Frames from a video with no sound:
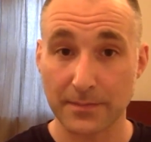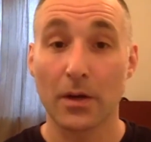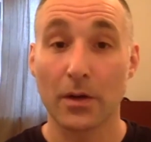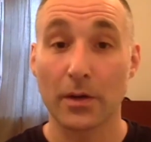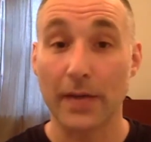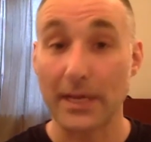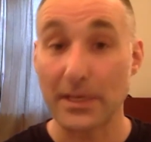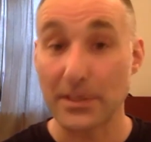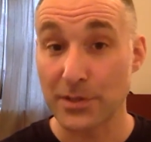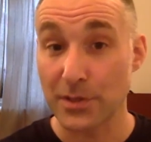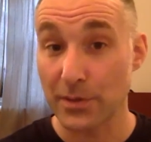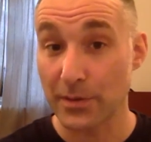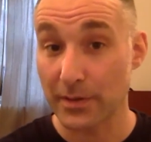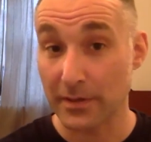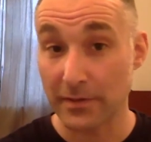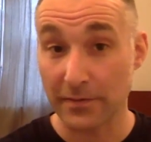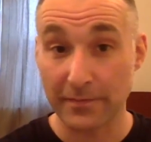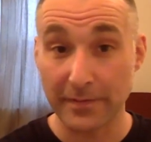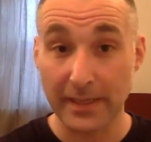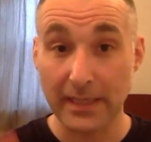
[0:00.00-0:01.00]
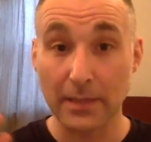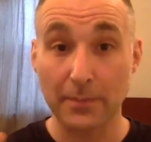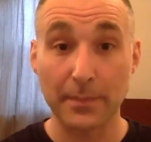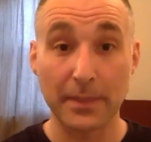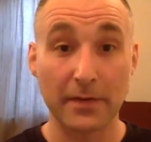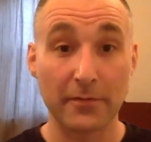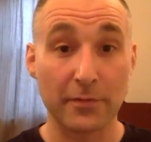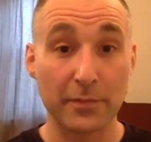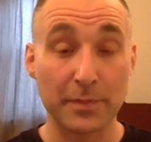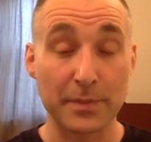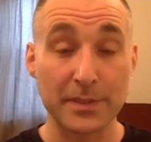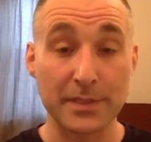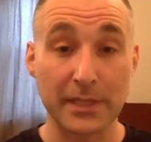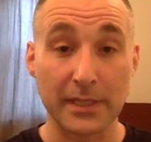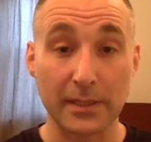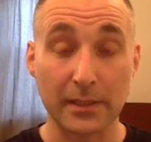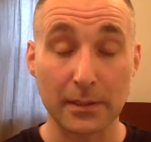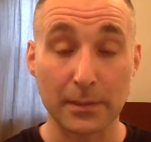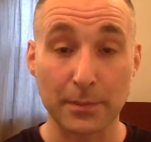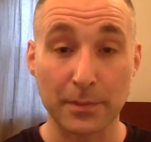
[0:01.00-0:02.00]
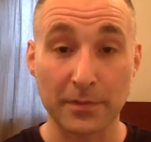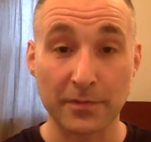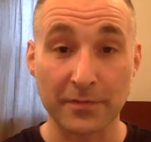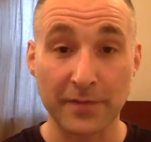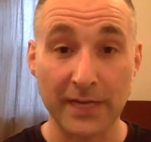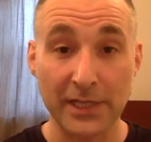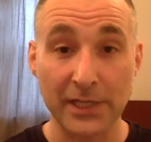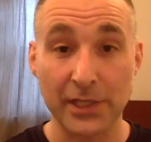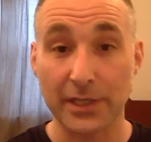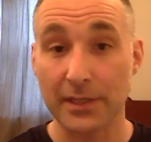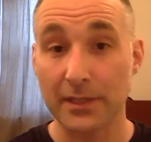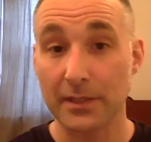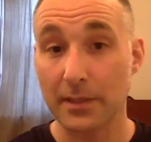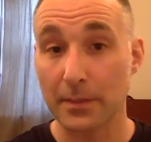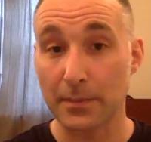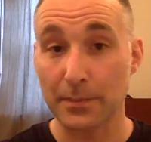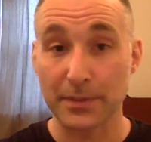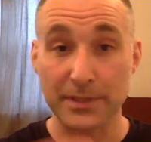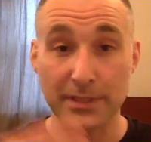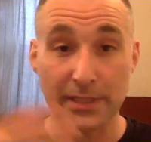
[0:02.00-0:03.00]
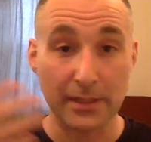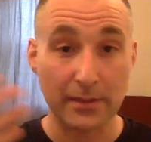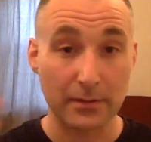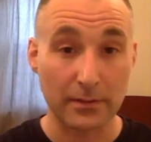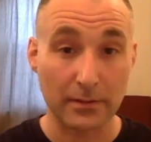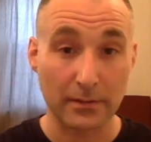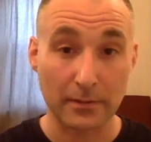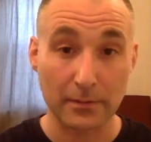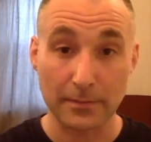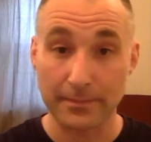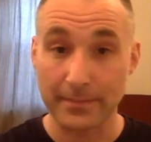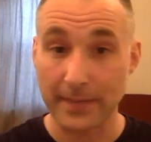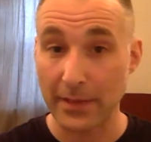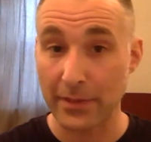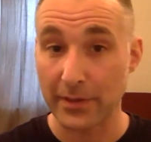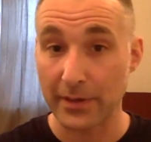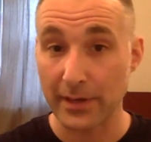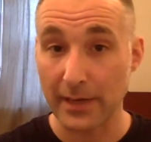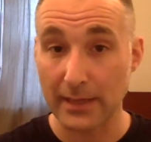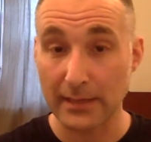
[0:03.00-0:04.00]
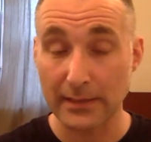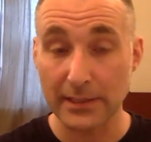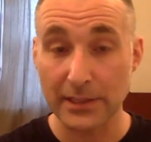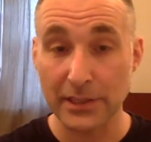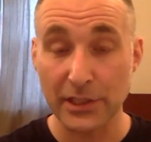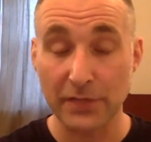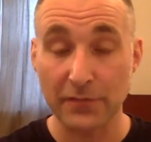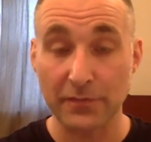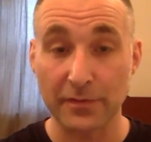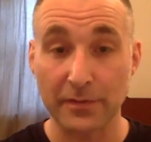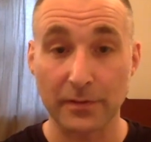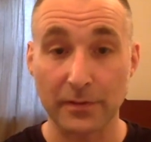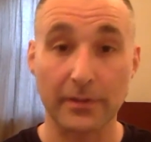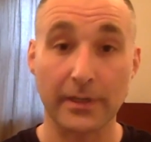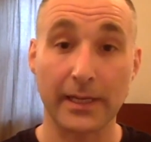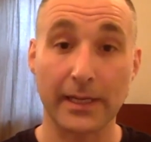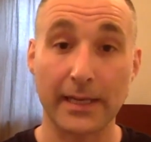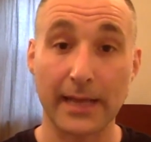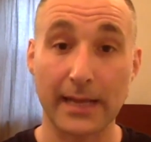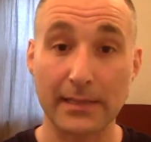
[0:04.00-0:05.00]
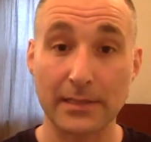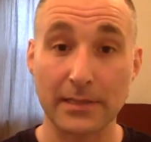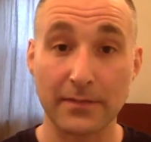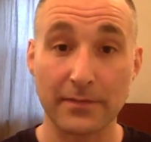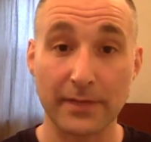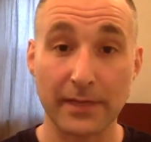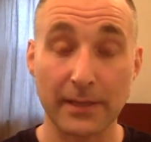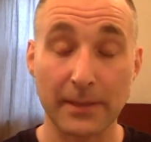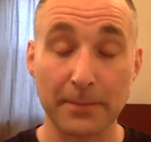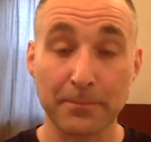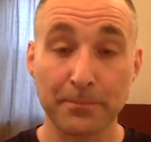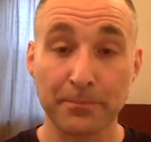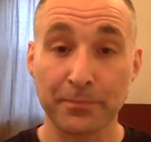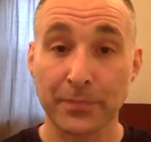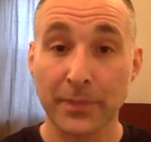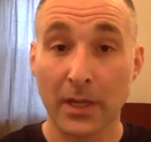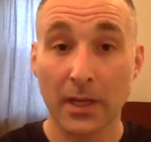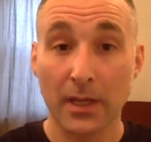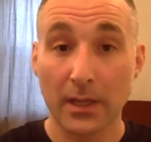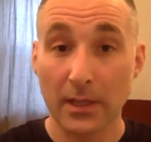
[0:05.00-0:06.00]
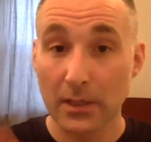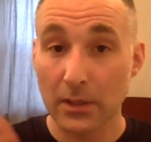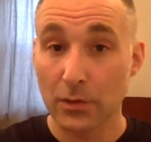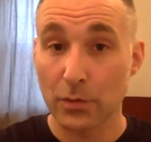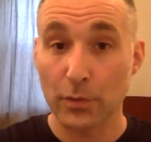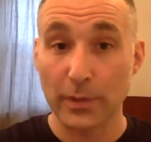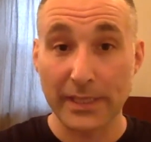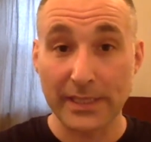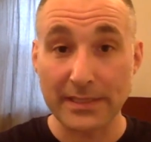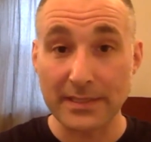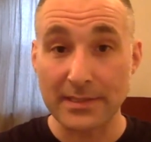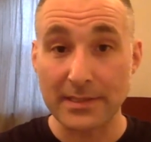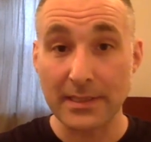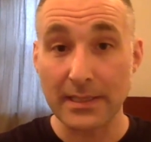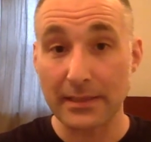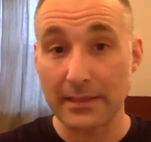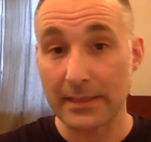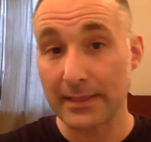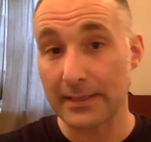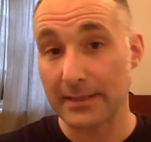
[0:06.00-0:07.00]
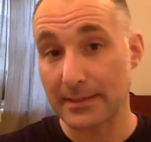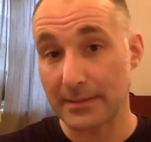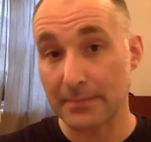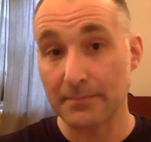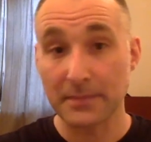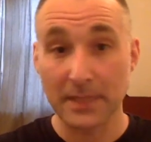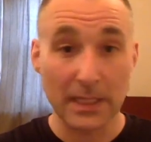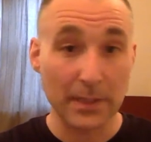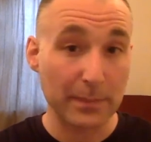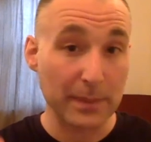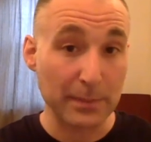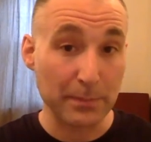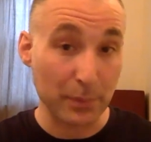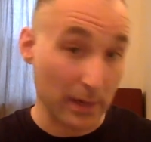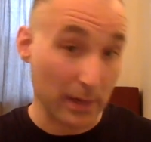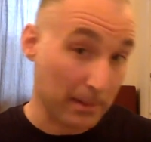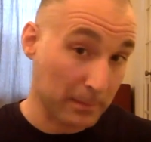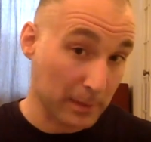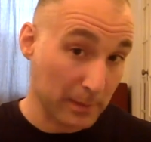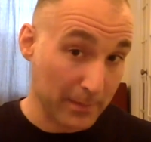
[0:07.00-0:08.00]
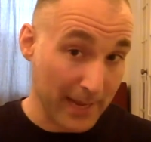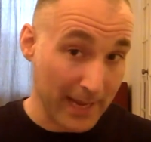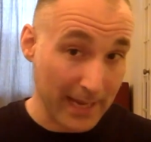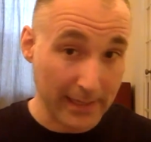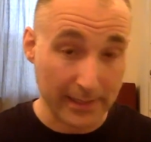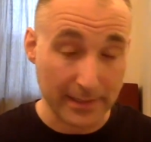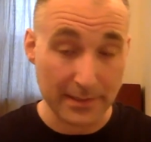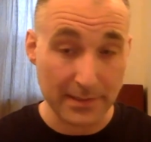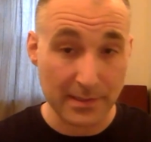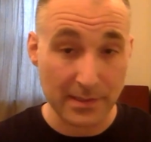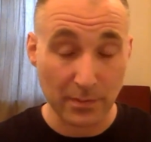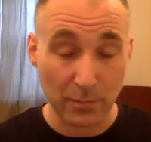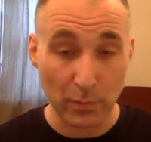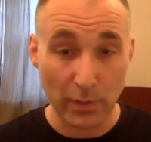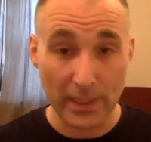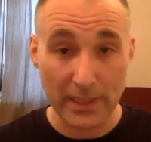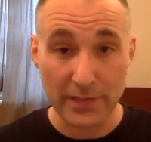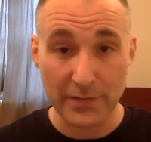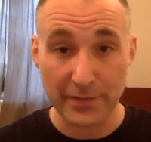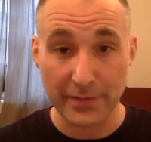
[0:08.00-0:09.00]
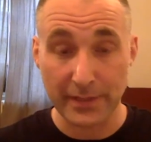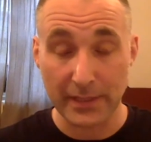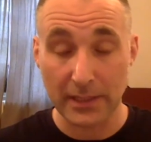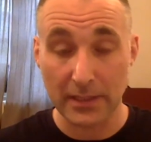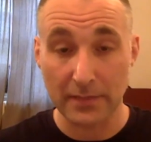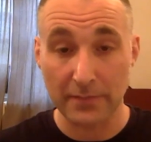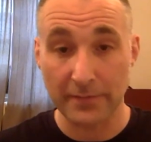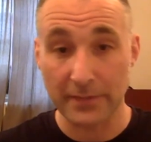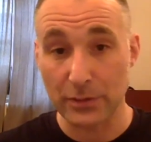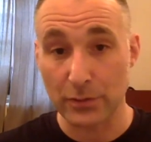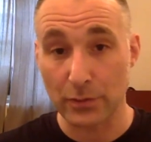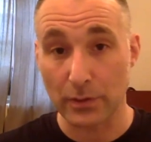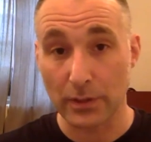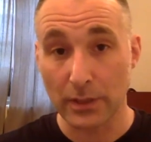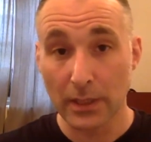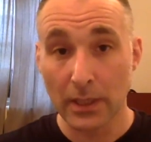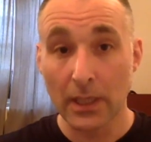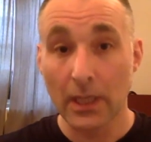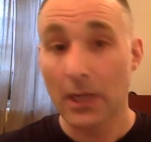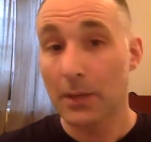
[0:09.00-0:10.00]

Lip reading: Okay, so the development of a particular profession, a particular methodology for learning an activity, we can see that it can be problematic in some ways for the individual.